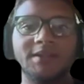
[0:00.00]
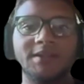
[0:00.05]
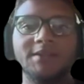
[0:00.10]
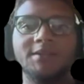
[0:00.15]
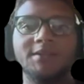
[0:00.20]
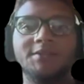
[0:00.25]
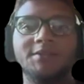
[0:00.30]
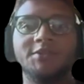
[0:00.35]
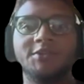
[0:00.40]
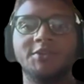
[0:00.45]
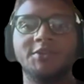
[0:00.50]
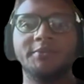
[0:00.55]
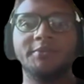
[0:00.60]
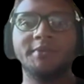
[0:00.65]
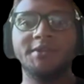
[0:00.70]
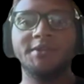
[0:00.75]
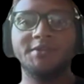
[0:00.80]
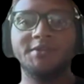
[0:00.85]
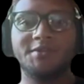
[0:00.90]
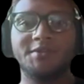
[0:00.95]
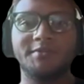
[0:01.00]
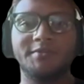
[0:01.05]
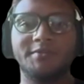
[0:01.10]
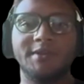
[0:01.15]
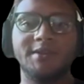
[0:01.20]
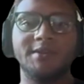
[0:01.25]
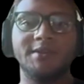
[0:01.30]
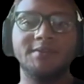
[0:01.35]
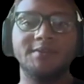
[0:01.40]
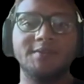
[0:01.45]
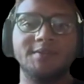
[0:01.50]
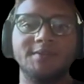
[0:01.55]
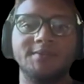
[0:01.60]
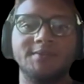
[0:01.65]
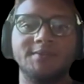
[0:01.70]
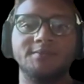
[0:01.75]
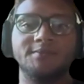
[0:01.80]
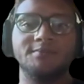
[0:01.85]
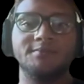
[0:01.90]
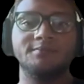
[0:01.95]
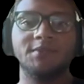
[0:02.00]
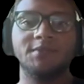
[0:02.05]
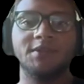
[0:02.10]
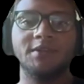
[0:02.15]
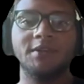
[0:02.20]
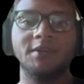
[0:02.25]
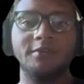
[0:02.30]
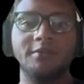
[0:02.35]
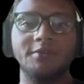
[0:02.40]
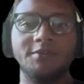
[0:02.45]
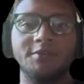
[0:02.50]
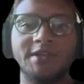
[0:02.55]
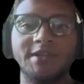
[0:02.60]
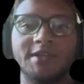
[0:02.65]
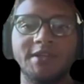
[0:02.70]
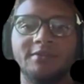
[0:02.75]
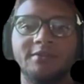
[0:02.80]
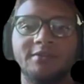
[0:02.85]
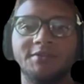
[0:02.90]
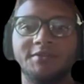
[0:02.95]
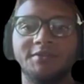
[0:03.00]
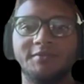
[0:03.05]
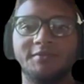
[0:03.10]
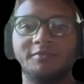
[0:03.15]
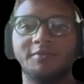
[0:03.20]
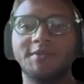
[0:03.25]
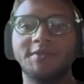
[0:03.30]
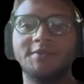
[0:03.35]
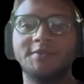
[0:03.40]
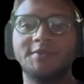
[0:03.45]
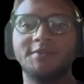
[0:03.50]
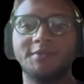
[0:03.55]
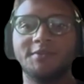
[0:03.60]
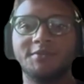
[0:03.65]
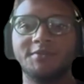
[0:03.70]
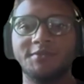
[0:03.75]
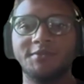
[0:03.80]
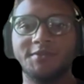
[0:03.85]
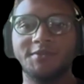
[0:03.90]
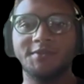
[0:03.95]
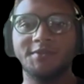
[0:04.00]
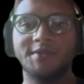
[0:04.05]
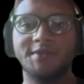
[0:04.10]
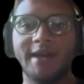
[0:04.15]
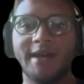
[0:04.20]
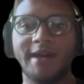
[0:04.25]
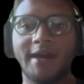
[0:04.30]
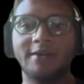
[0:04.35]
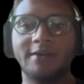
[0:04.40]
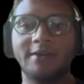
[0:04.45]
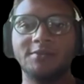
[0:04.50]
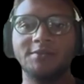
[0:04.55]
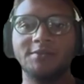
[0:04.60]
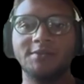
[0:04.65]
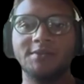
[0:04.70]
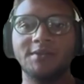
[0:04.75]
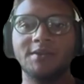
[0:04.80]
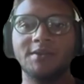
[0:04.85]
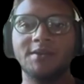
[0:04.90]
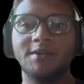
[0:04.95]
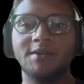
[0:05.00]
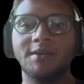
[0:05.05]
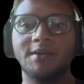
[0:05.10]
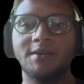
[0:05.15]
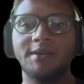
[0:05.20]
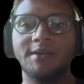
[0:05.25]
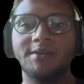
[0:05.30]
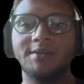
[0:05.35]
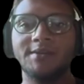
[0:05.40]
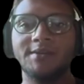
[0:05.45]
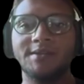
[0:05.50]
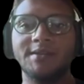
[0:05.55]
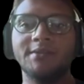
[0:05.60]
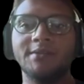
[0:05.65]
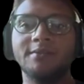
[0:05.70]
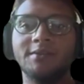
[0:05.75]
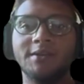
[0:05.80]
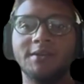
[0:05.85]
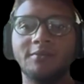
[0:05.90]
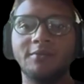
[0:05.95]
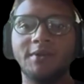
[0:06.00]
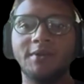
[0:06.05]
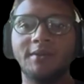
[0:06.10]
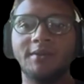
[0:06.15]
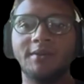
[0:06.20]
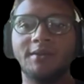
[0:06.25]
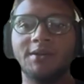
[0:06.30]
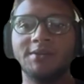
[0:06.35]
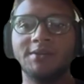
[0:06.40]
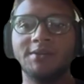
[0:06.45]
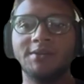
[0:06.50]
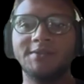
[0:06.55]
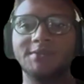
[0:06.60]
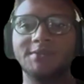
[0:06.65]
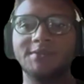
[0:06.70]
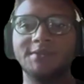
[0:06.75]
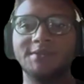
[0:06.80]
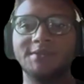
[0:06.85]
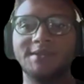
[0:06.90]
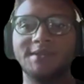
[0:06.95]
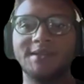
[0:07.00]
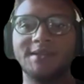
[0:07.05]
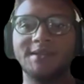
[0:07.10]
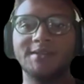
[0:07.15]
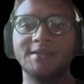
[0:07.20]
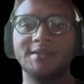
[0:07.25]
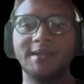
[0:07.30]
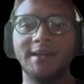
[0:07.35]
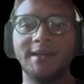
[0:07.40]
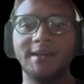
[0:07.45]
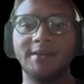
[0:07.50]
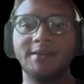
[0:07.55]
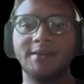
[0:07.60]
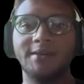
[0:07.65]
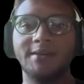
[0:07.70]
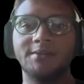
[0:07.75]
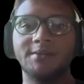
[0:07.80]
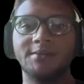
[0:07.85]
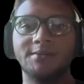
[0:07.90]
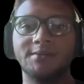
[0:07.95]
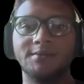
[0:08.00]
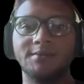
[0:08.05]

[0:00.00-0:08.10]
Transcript: Indeterminate strings. Another challenge researchers tackled is dealing with uncertainty in data.